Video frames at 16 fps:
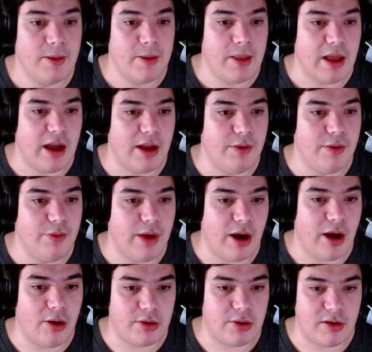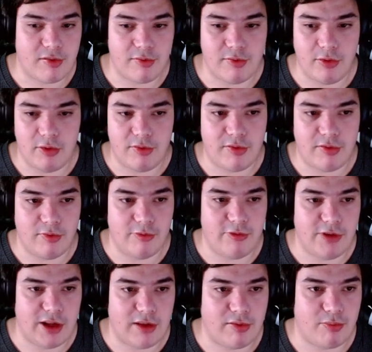And now this is also
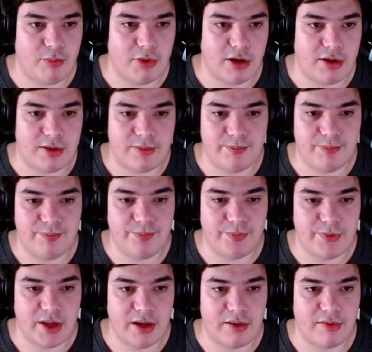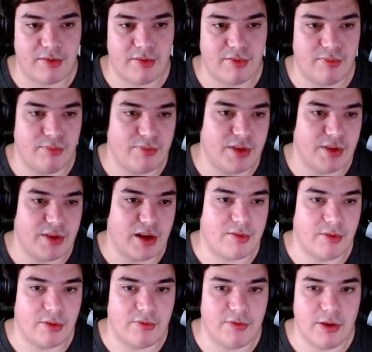fixed, but that's
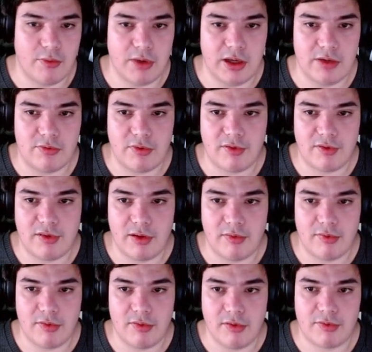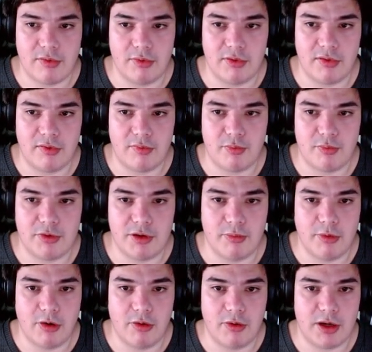not very interesting. Source code is pretty
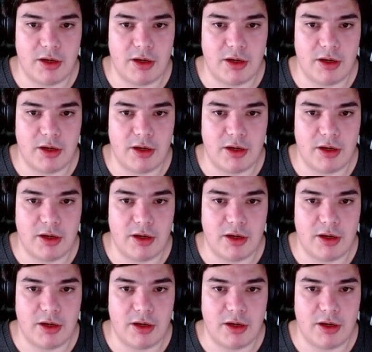boring.